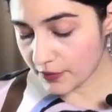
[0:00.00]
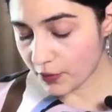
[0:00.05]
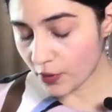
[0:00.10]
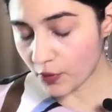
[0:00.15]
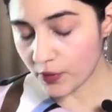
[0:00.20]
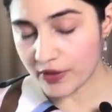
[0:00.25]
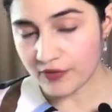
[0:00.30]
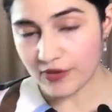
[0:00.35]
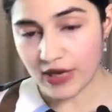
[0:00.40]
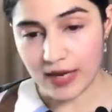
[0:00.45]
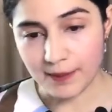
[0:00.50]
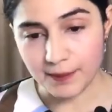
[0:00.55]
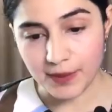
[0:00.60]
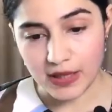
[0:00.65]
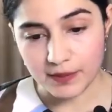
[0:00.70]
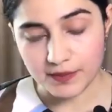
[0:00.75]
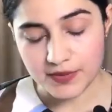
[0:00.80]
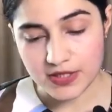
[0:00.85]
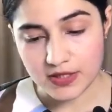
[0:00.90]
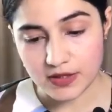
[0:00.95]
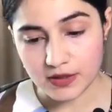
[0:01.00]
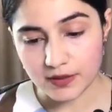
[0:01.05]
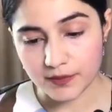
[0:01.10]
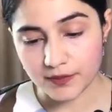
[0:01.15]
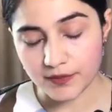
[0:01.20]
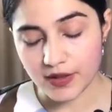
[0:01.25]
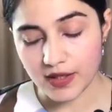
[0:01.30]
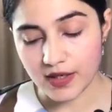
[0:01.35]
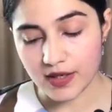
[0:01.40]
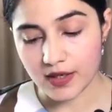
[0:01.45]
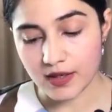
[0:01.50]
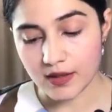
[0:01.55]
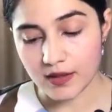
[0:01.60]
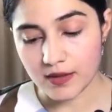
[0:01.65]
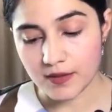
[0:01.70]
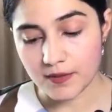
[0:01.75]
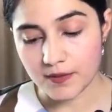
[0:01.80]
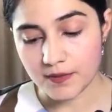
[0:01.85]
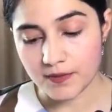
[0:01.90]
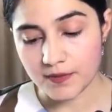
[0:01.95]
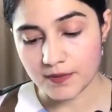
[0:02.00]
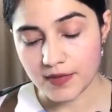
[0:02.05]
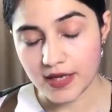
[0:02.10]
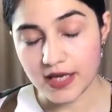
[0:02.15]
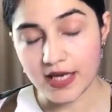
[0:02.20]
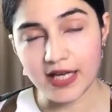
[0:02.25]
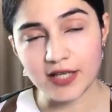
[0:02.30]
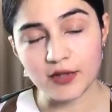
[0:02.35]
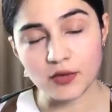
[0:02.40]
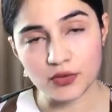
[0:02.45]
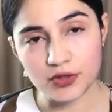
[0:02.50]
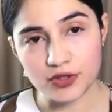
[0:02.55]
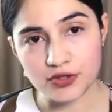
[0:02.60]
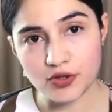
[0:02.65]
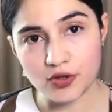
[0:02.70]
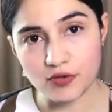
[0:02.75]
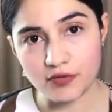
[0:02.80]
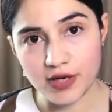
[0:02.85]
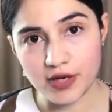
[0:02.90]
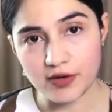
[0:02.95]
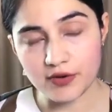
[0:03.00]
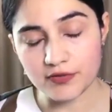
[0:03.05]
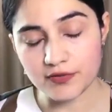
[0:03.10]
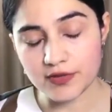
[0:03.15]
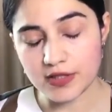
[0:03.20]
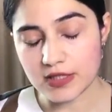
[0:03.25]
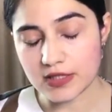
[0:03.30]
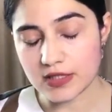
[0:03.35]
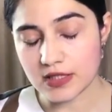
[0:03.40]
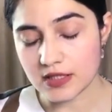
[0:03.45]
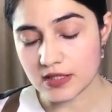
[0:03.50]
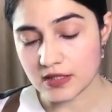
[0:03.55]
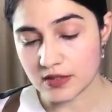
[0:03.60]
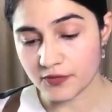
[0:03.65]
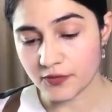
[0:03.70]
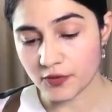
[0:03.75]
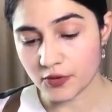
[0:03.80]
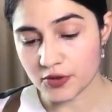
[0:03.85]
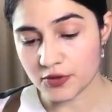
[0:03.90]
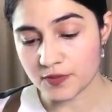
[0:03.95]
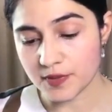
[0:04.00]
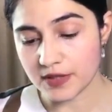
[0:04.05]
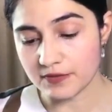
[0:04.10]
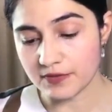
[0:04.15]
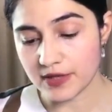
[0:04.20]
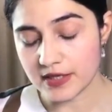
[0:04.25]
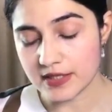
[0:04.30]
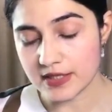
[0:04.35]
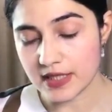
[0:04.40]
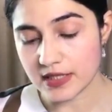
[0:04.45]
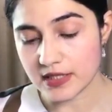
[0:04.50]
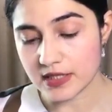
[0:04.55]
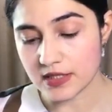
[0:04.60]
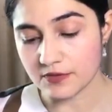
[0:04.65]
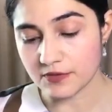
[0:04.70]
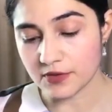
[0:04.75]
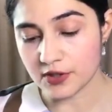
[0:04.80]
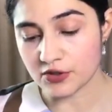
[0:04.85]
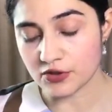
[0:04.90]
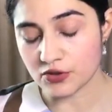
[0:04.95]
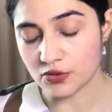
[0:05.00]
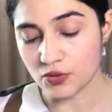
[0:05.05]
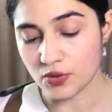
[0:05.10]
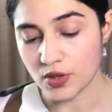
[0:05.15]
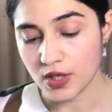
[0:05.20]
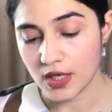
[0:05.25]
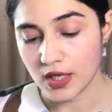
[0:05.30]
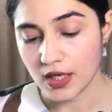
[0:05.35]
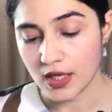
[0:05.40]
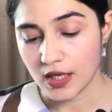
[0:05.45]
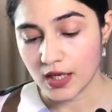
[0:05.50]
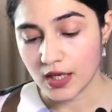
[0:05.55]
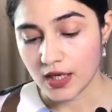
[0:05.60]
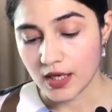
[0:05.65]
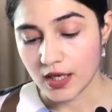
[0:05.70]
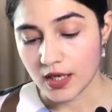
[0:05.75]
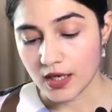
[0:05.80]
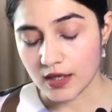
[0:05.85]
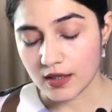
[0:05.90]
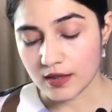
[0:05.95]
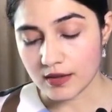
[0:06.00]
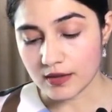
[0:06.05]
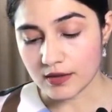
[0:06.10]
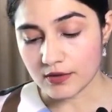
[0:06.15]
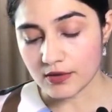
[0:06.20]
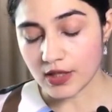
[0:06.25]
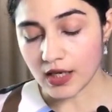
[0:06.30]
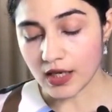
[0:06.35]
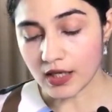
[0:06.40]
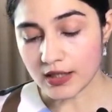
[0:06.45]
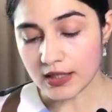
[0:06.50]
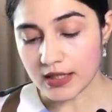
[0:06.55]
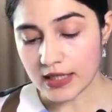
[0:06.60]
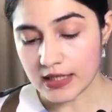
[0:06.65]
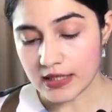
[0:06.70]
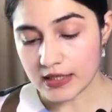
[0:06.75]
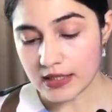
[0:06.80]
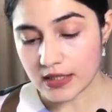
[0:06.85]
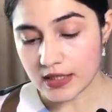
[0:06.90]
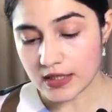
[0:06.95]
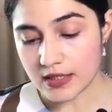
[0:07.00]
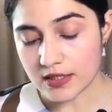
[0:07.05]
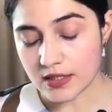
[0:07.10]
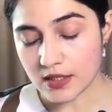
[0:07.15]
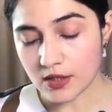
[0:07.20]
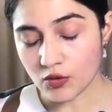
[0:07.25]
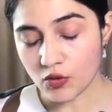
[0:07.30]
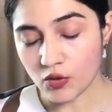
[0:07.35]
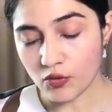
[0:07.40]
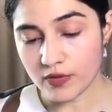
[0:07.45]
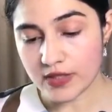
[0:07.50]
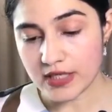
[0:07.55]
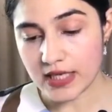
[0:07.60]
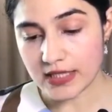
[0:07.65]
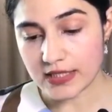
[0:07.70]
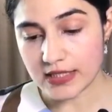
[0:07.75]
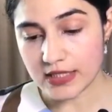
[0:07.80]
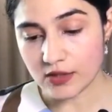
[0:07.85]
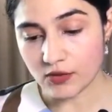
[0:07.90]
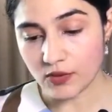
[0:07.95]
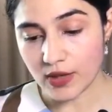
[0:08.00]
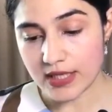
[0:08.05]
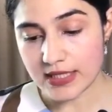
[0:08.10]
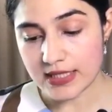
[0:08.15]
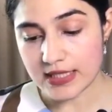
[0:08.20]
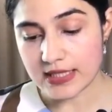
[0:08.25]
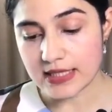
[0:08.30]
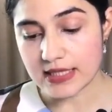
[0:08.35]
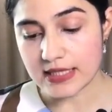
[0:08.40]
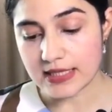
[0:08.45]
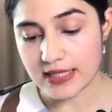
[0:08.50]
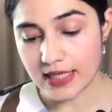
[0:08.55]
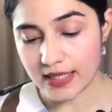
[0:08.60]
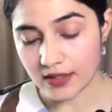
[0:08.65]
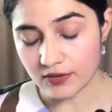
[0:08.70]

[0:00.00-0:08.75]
Before we wrap up, sir, um, and I know that you're aware of this, this has, of course, been a very sensitive issue. Uh, regarding India's uh, COVID 19 crisis and the